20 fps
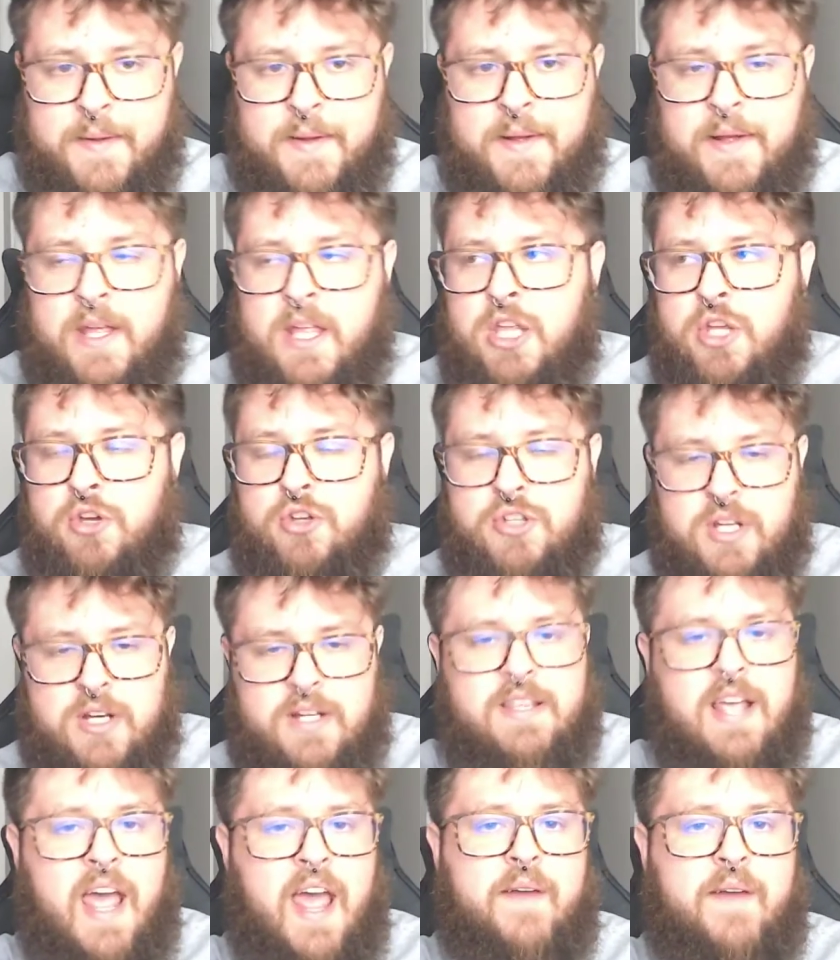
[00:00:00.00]
You just
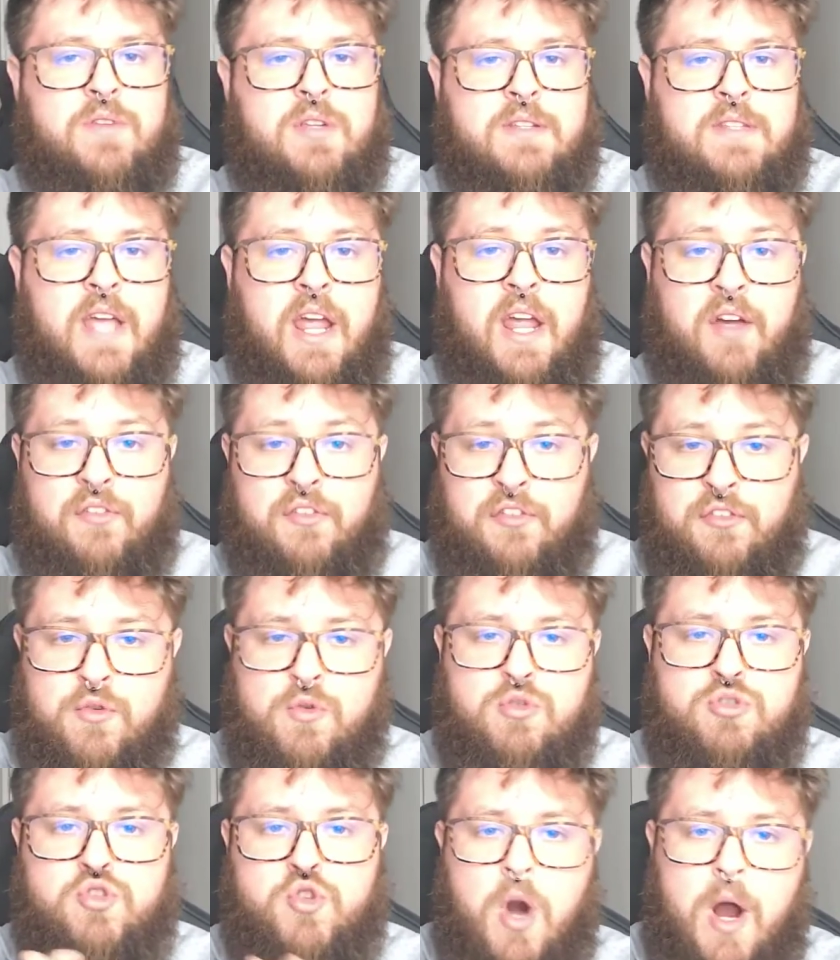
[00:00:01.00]
have to take a full
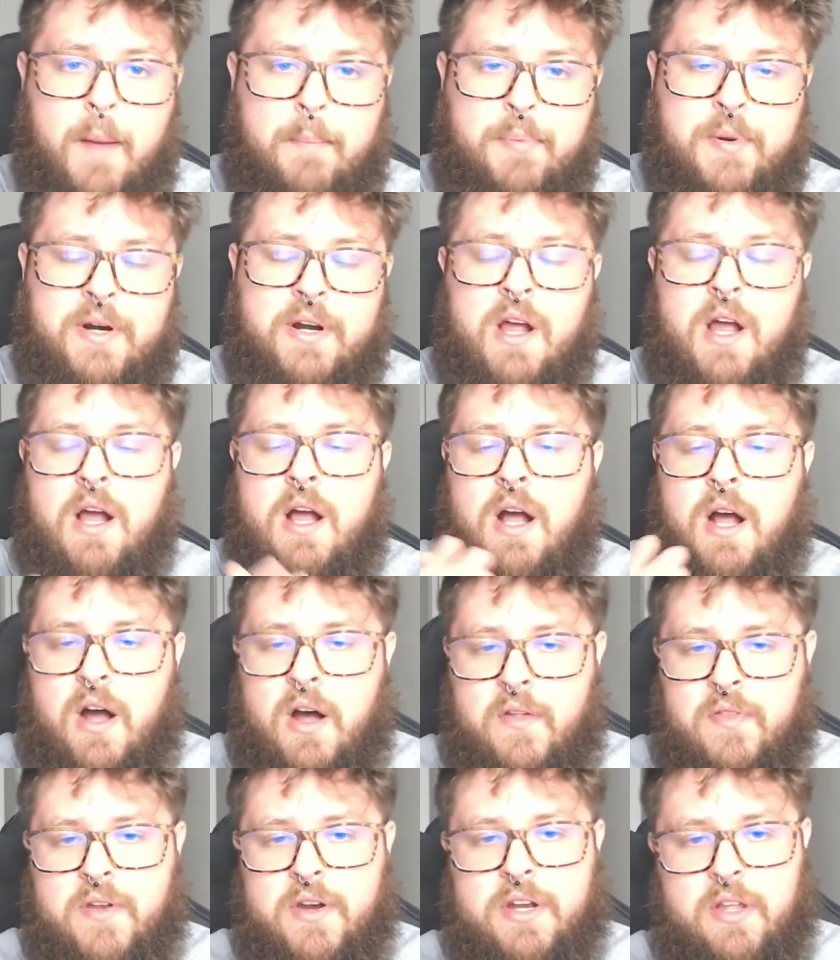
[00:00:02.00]
dropper under
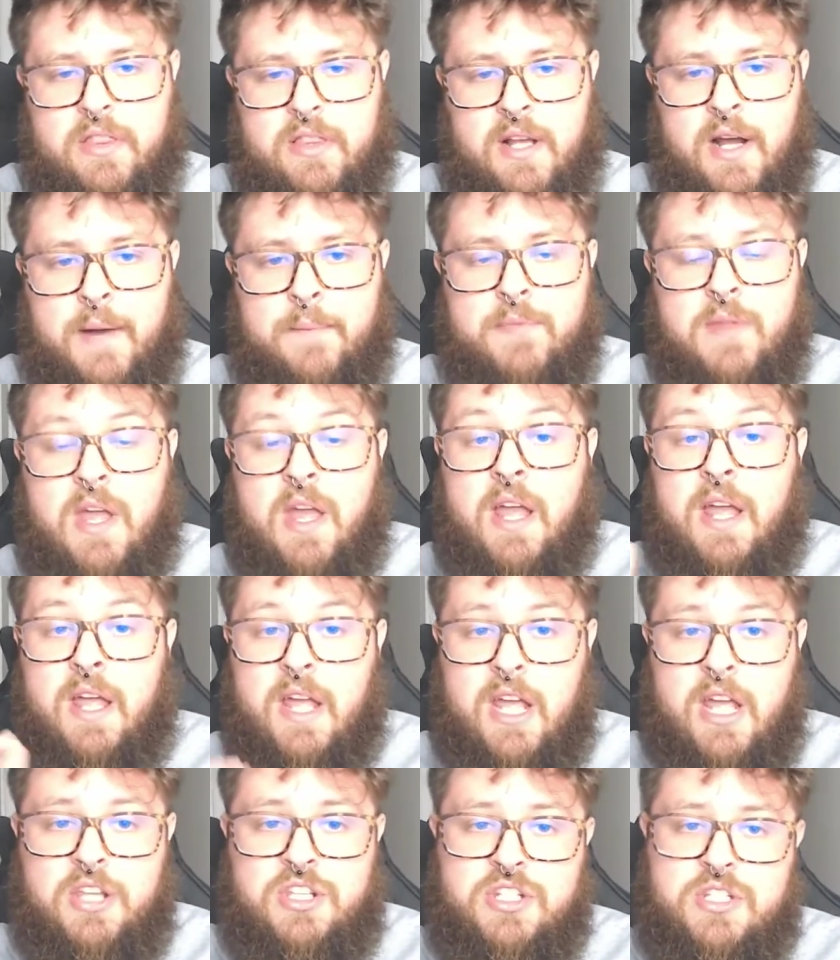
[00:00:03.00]
your tongue
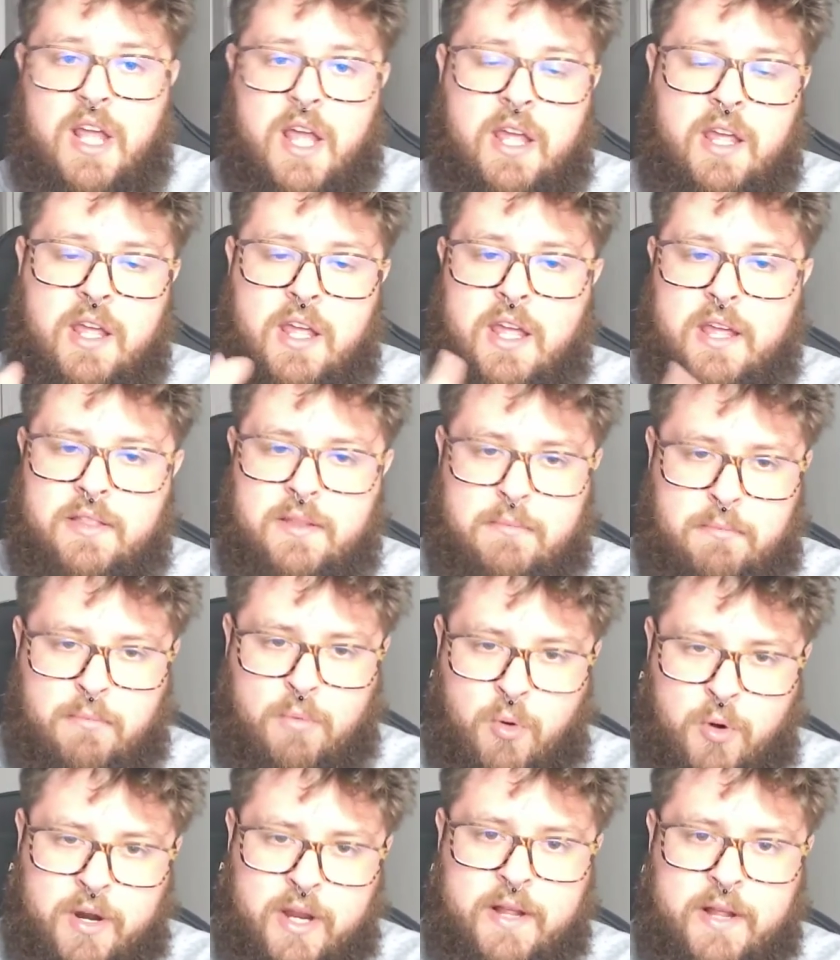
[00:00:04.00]
each day in the
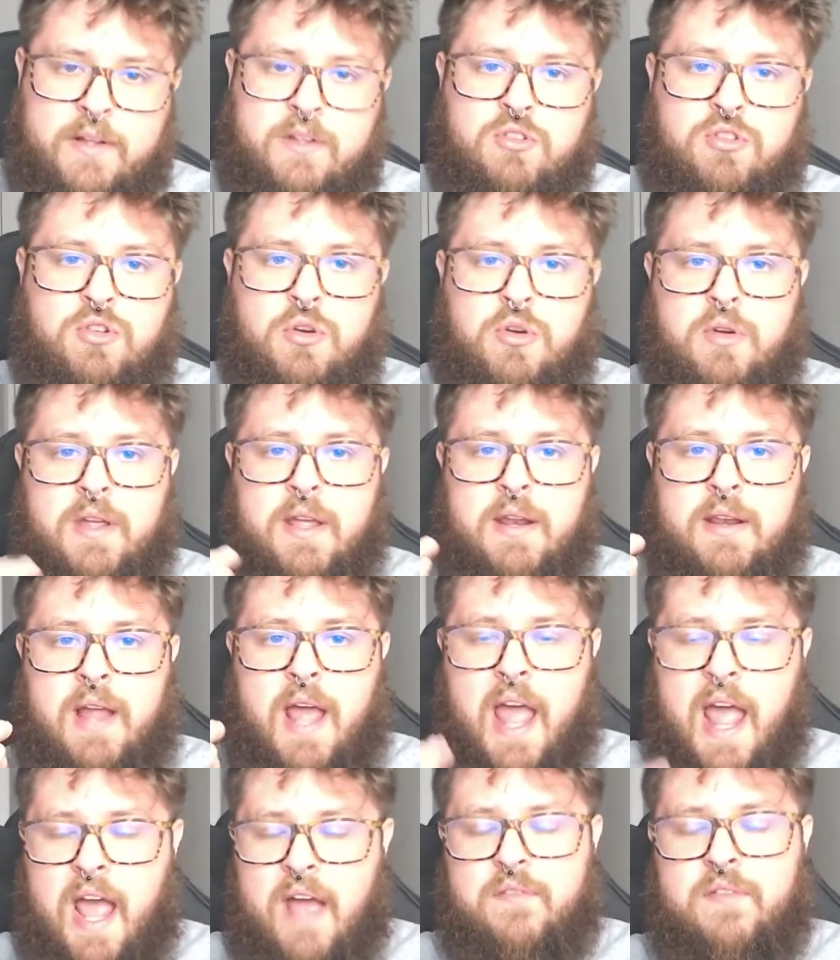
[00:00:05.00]
morning so you can
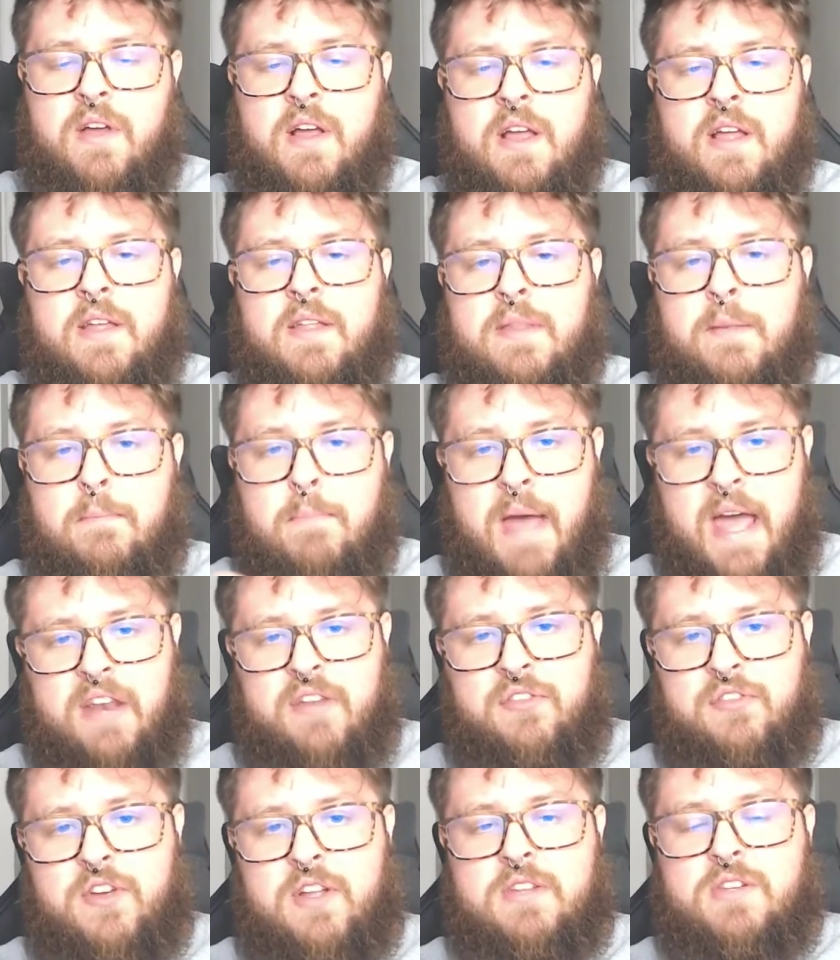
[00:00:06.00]
have the
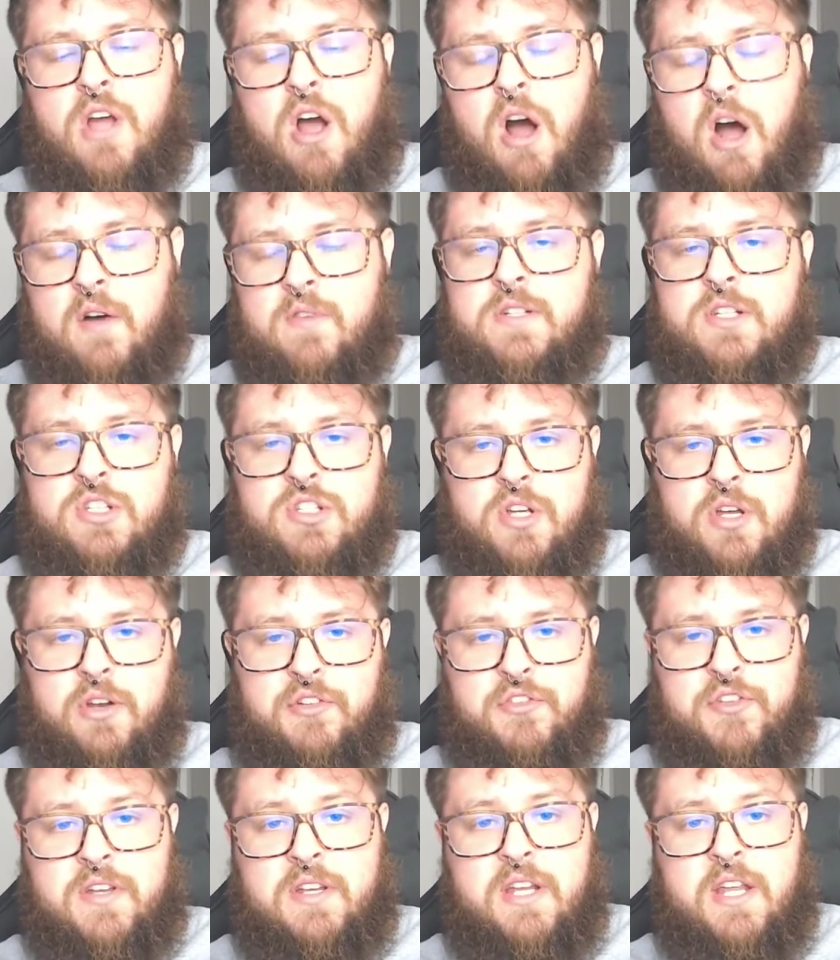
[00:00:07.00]
benefits of Sonofit
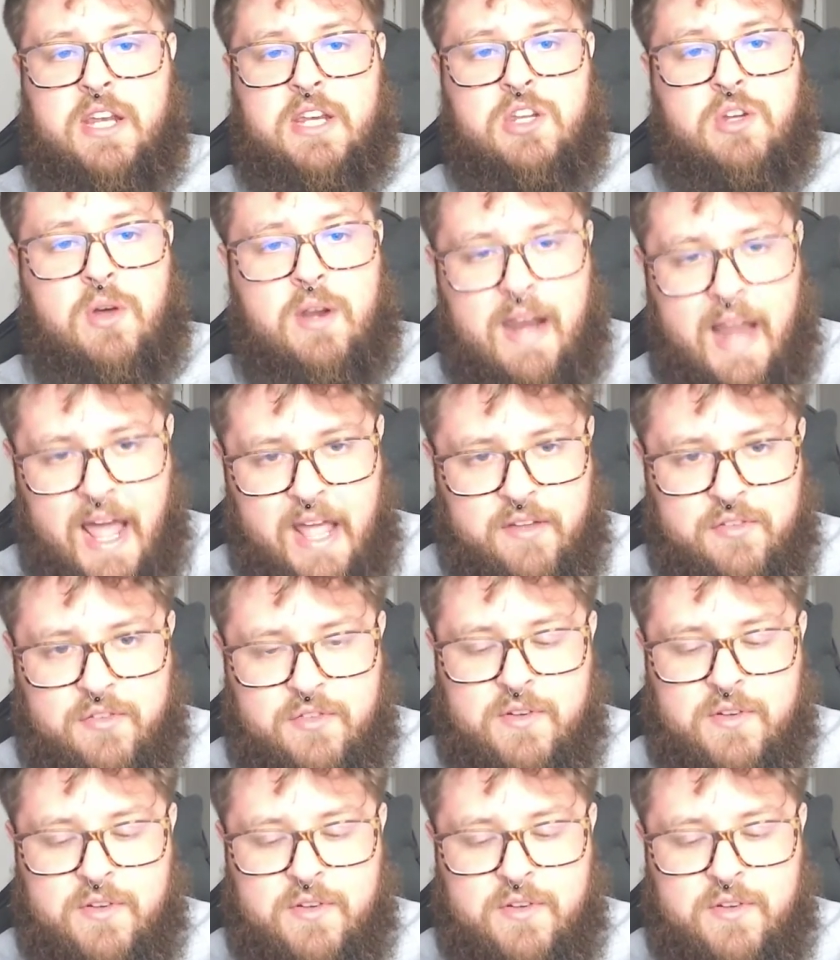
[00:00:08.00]
in your life.